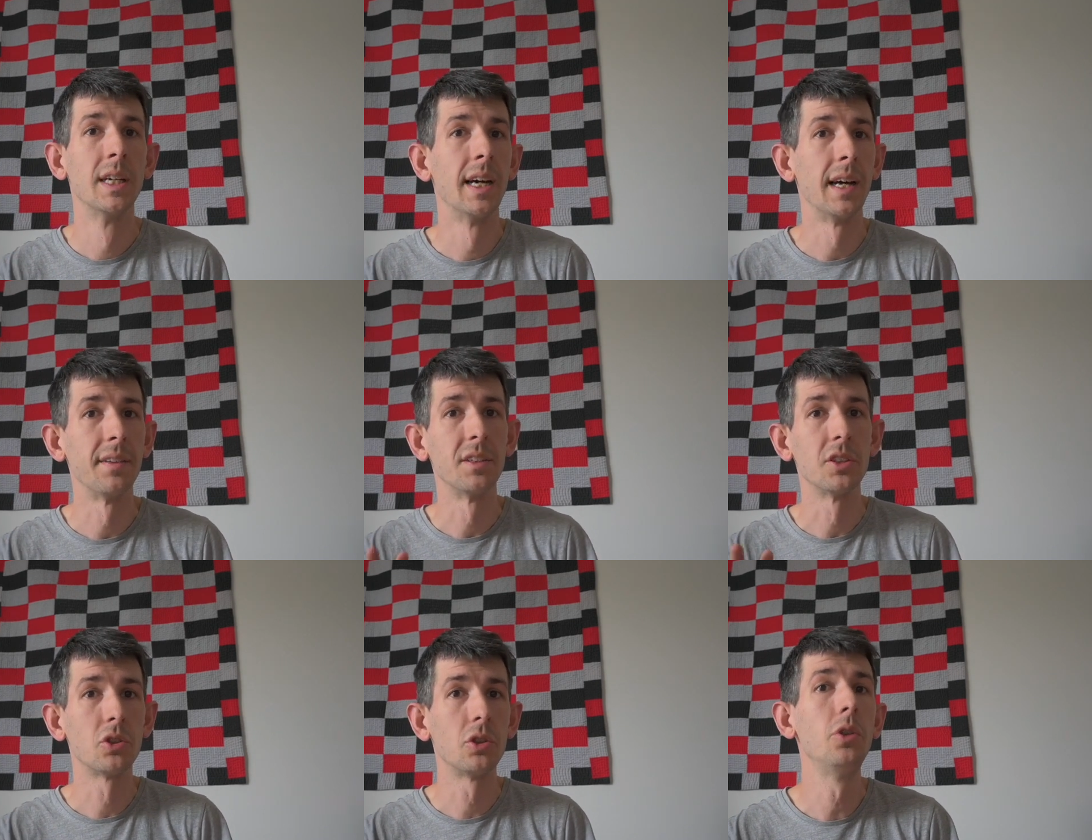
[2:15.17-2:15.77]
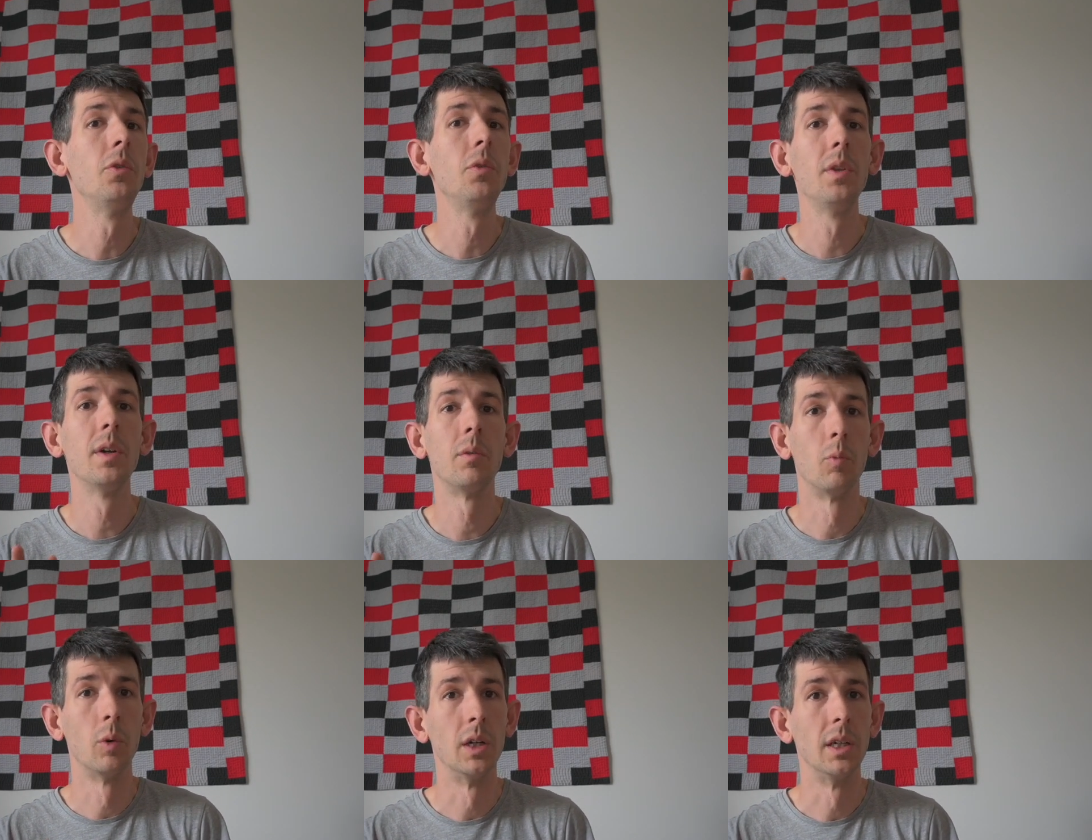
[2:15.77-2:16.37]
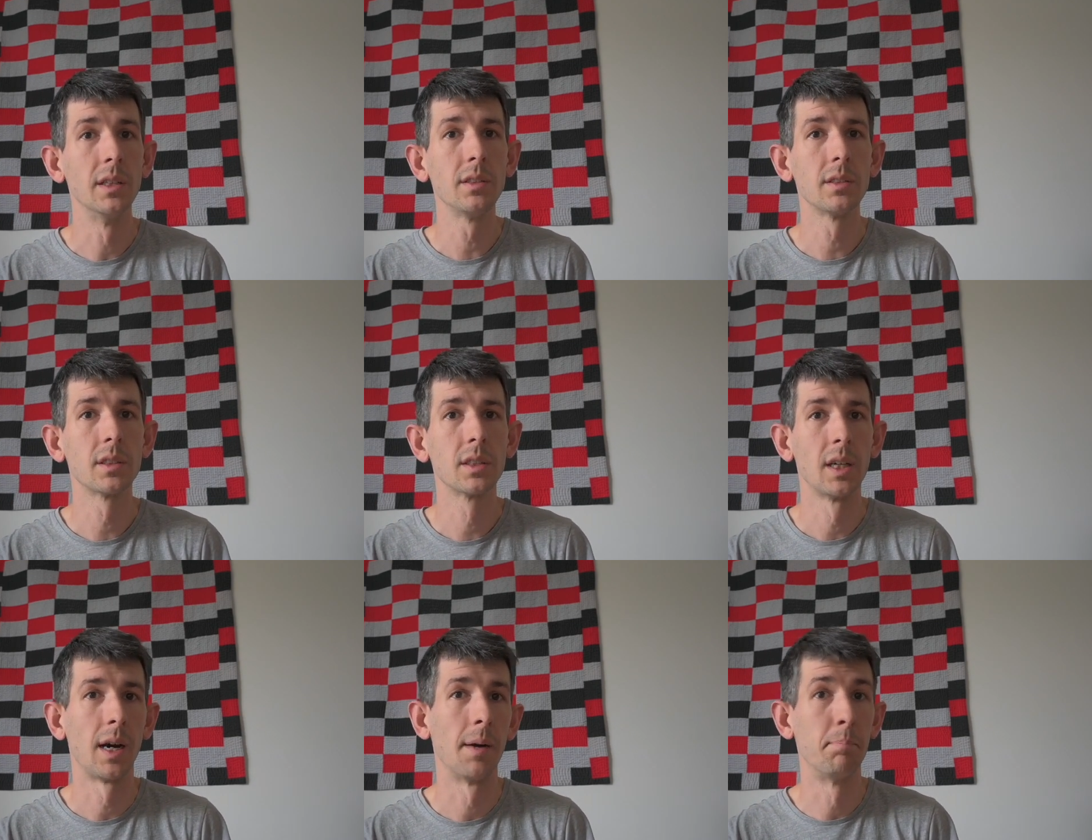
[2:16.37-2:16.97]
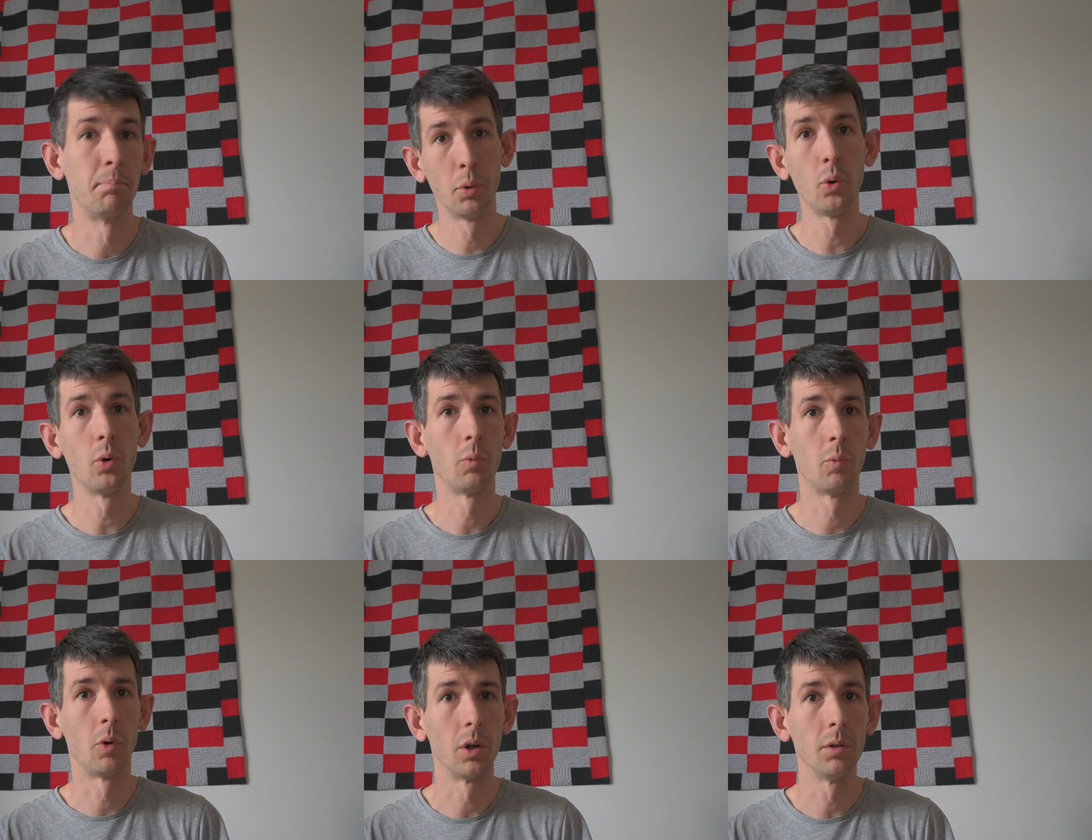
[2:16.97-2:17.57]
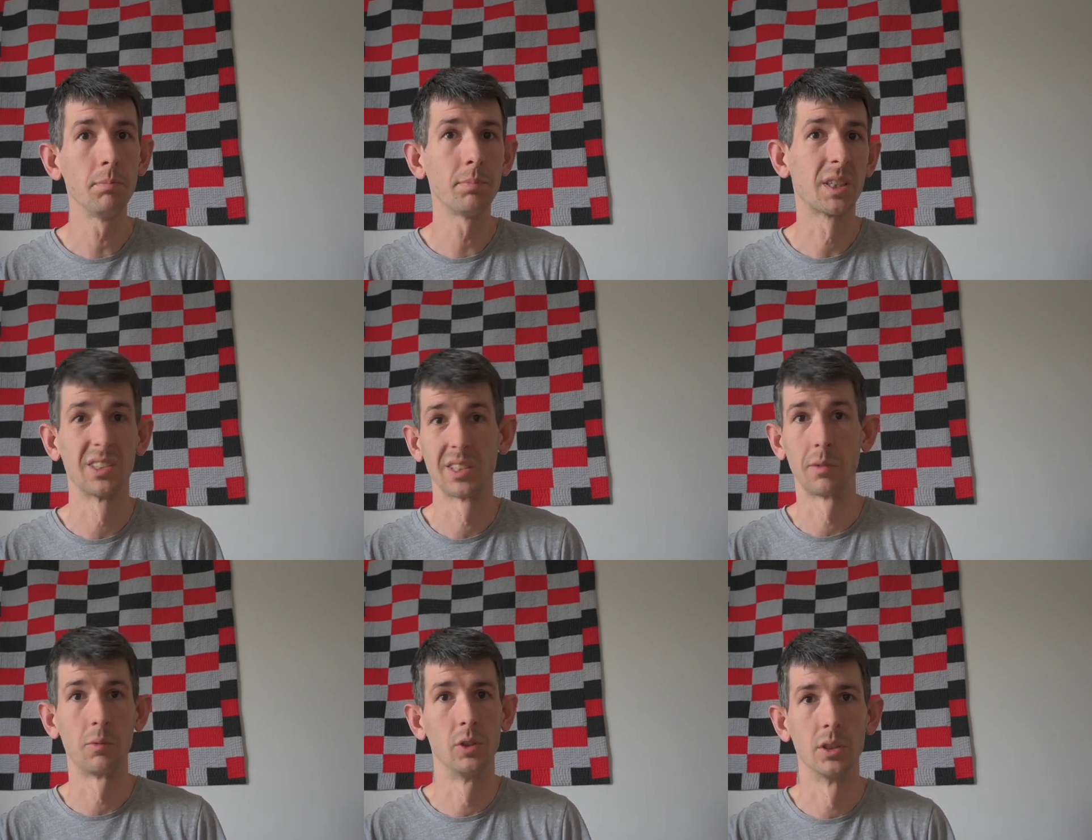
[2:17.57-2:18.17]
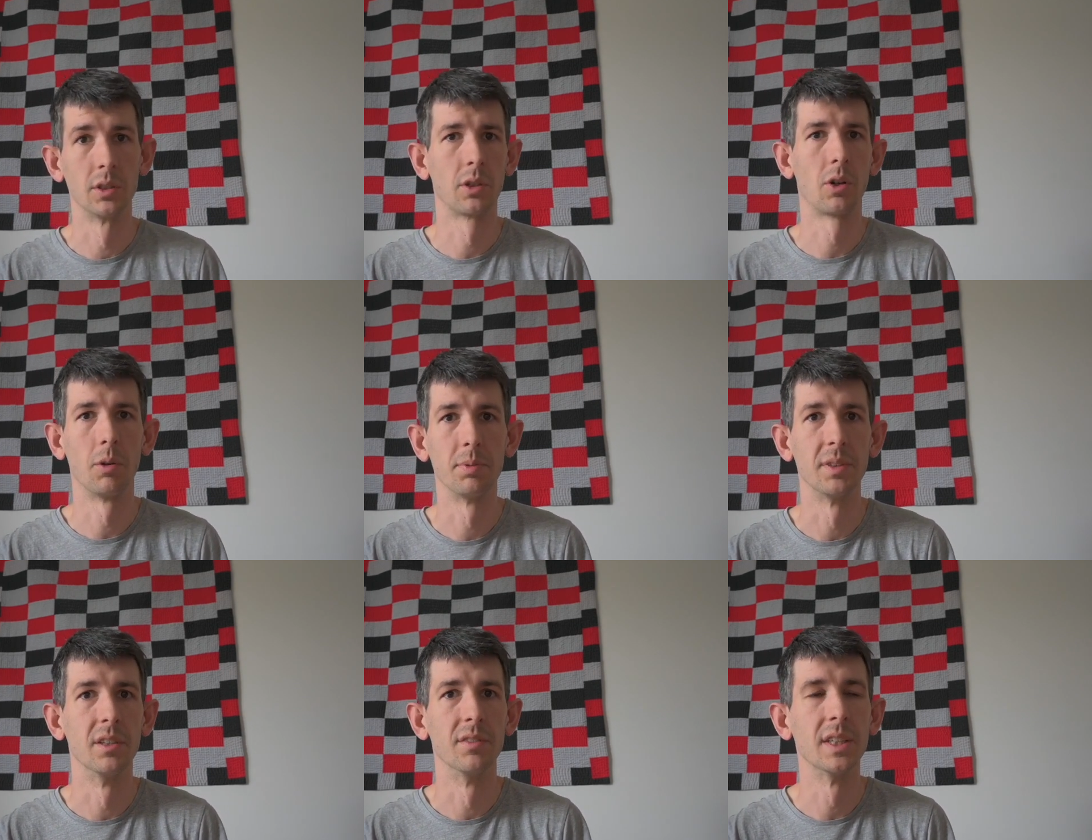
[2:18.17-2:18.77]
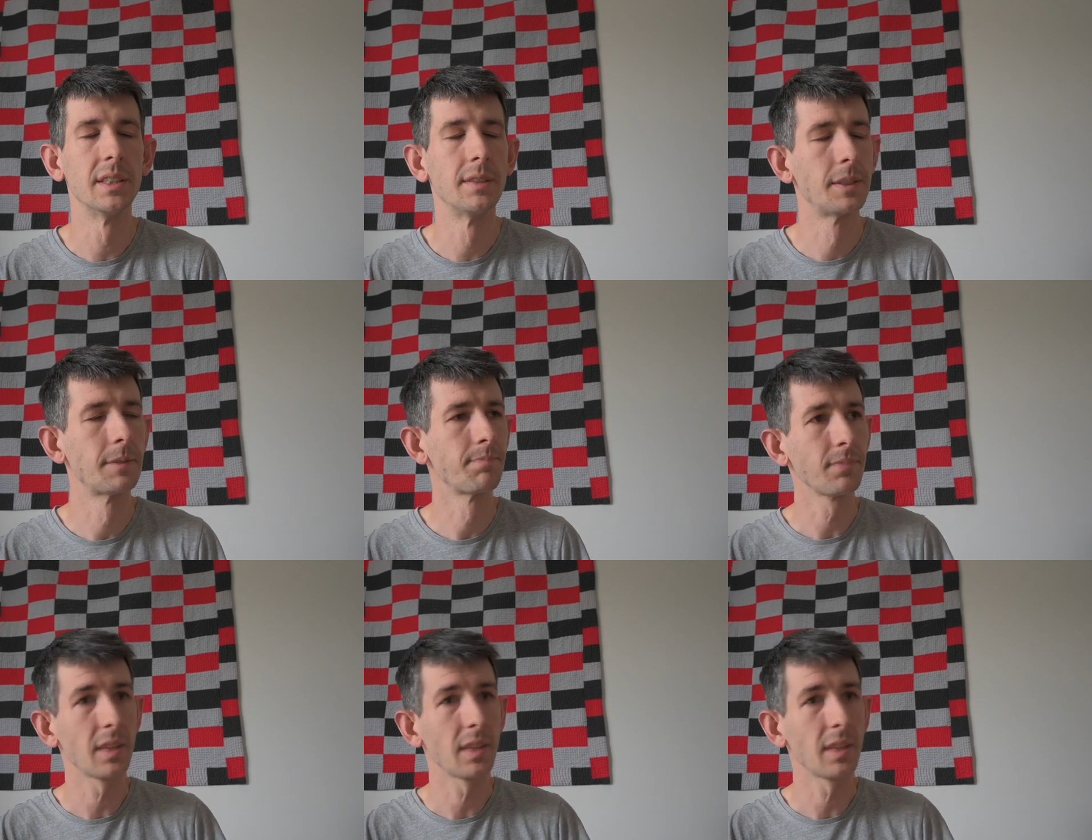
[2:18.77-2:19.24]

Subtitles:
and the 2 that weren't, I bought one because I wanted a copy of it,